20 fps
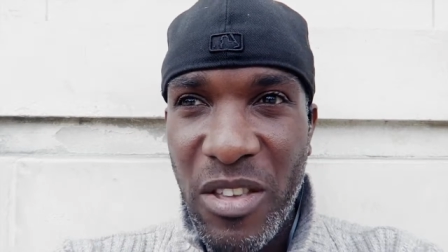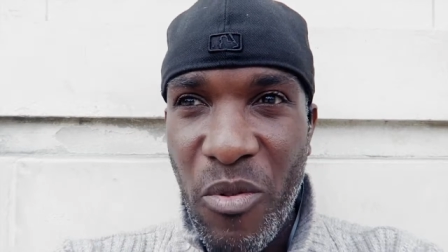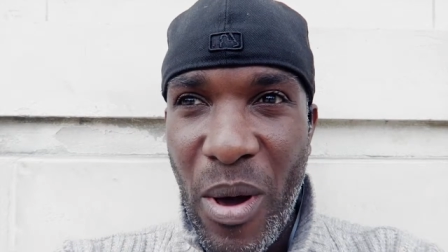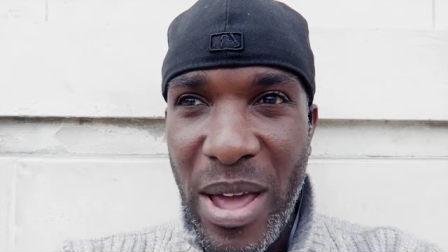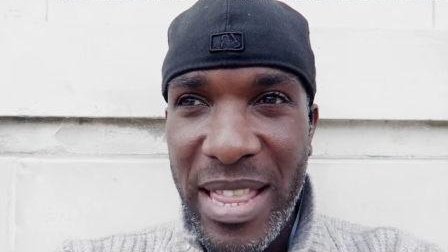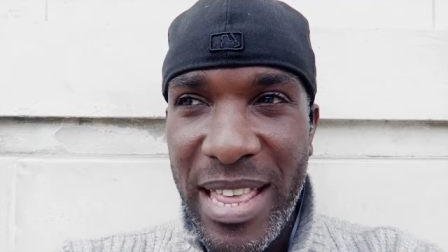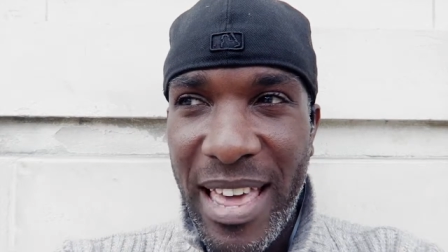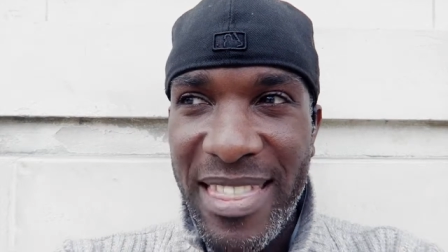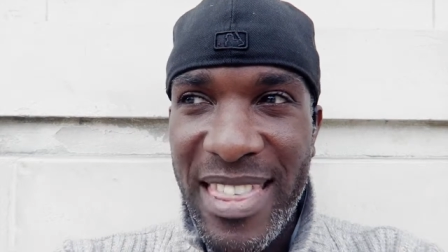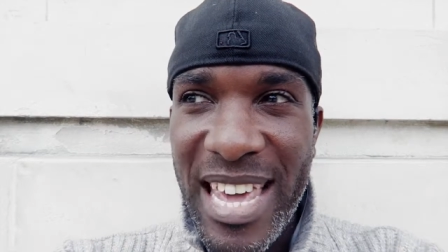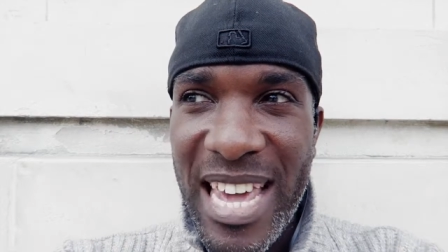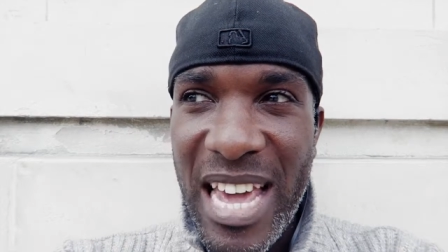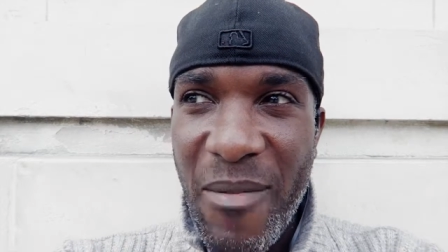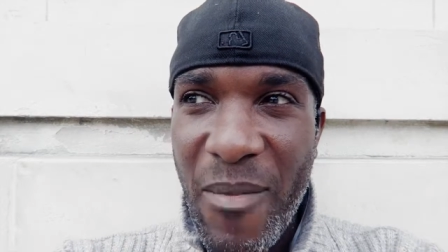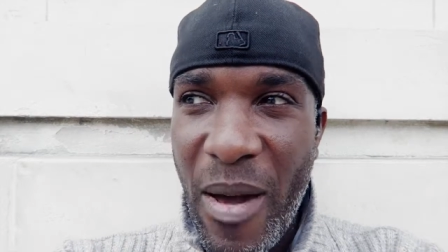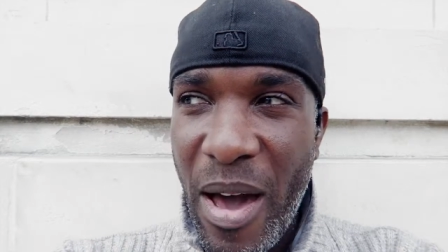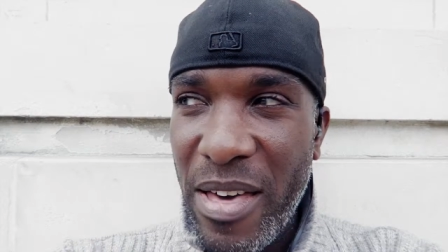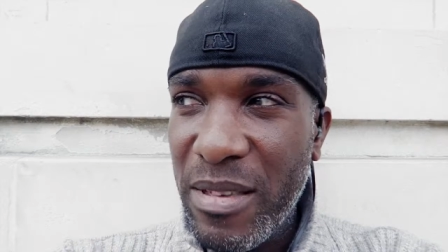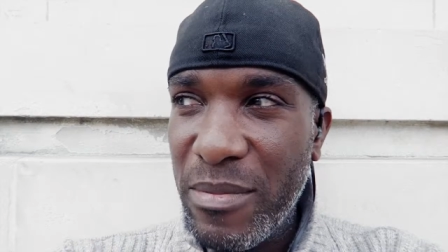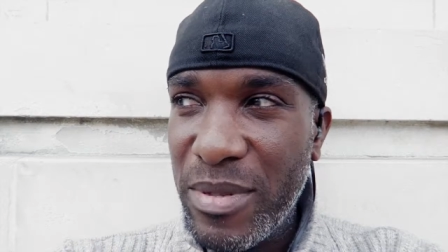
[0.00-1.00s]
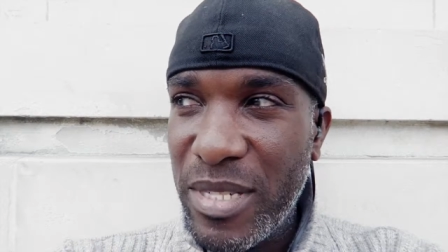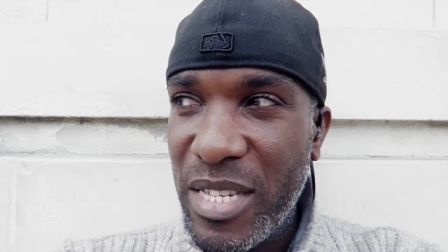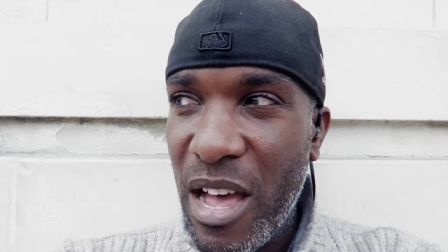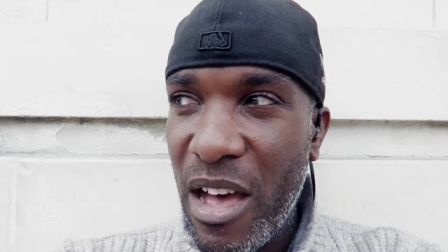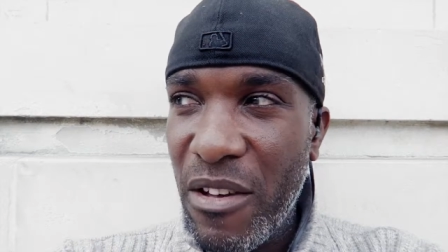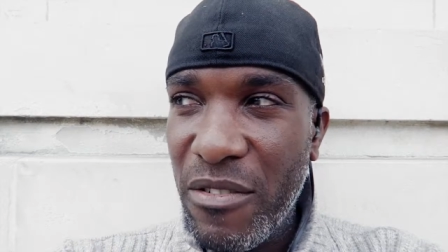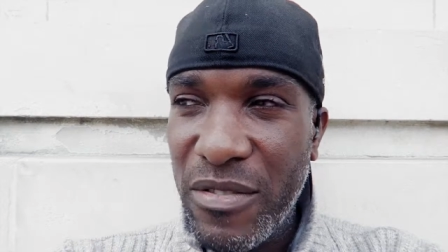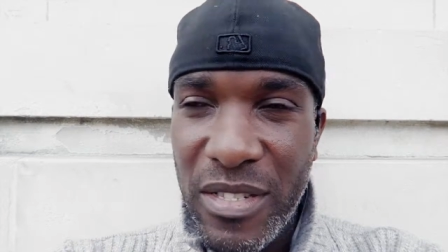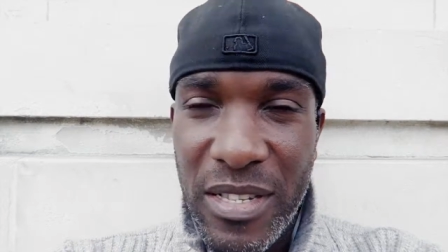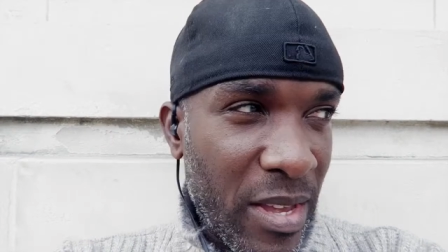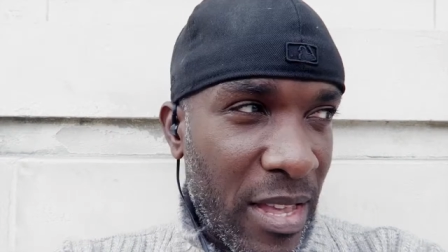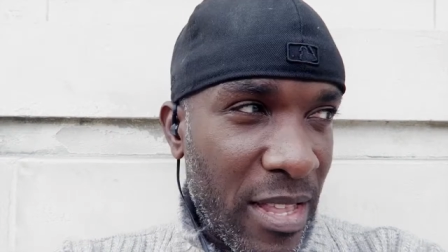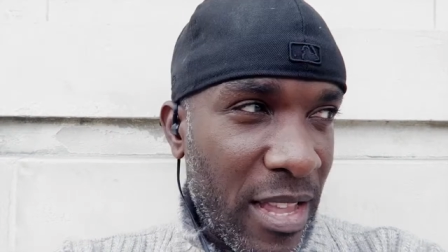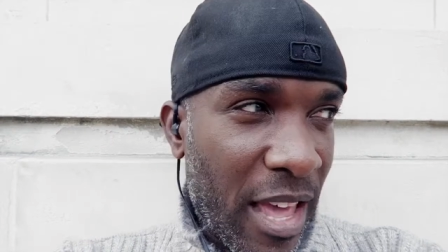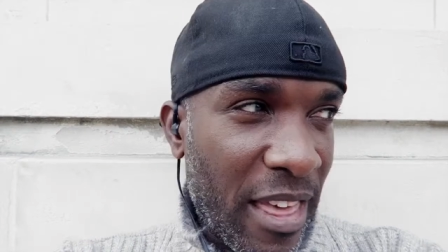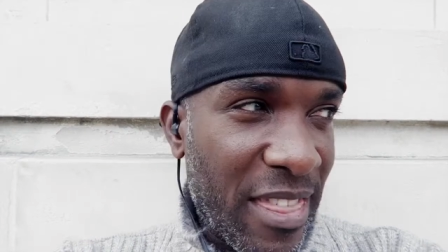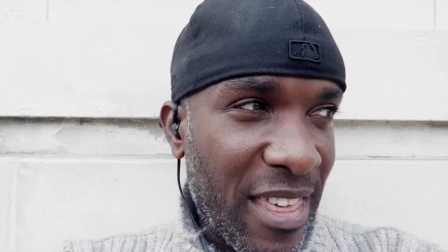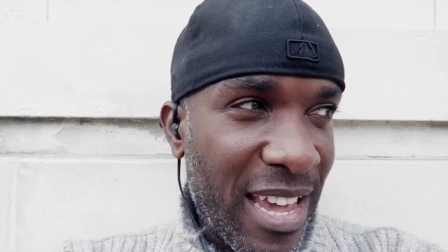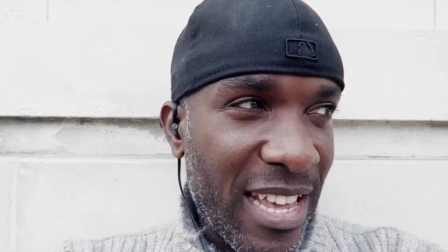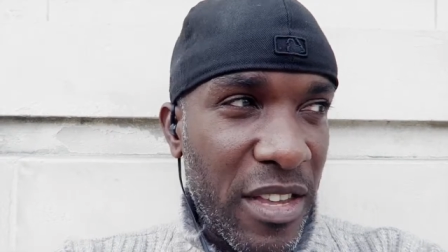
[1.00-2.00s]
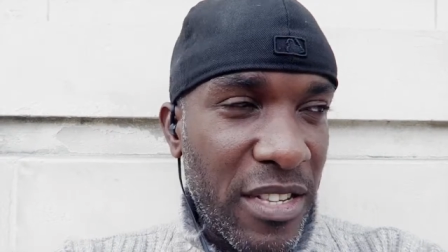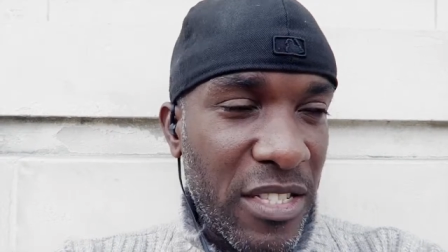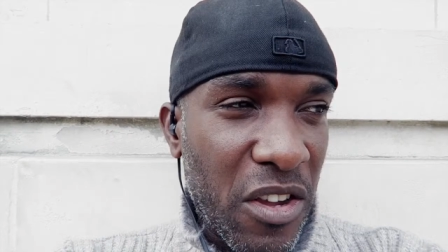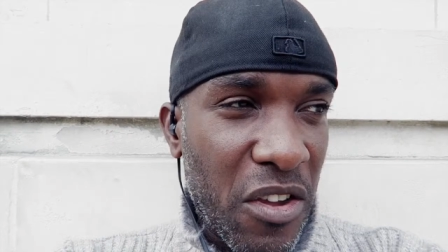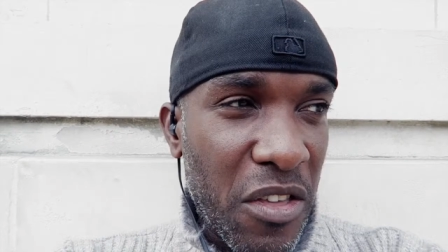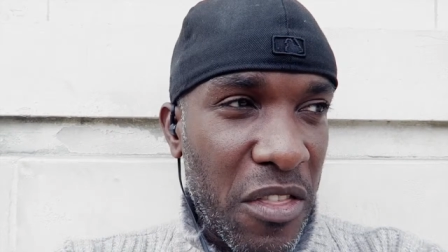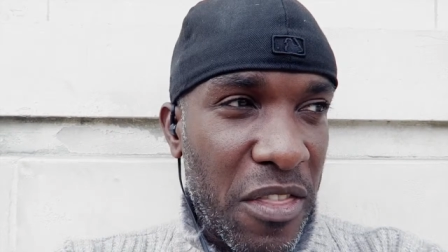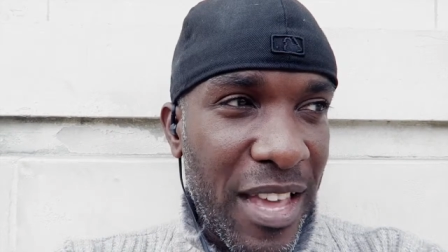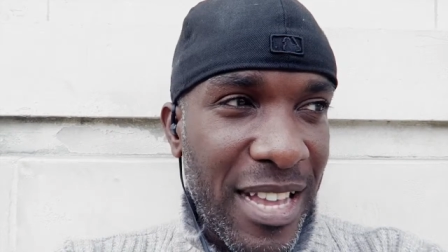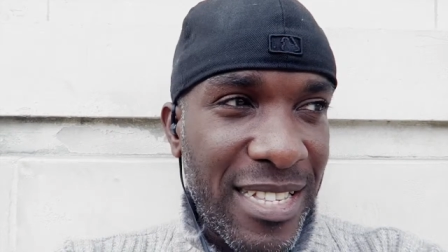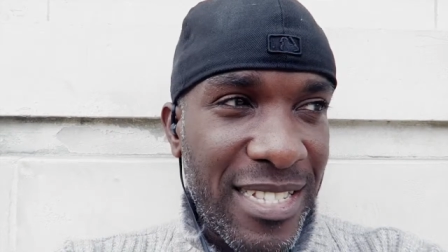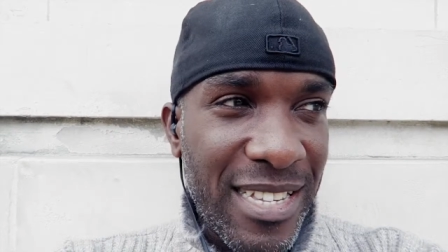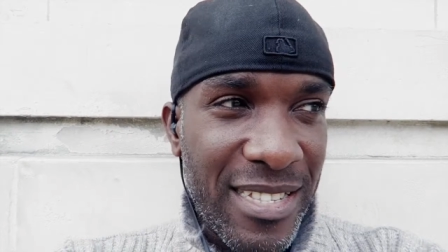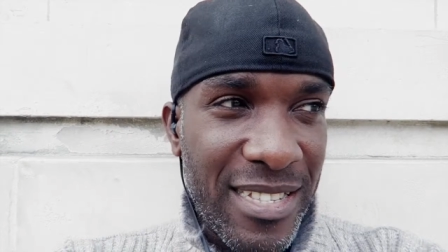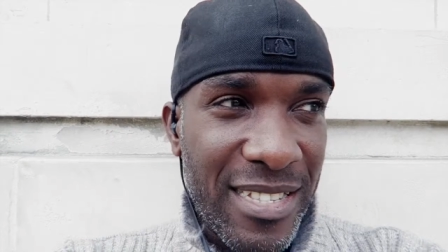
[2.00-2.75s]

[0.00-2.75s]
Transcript: the way they think about themselves. And I think it's a good thing to,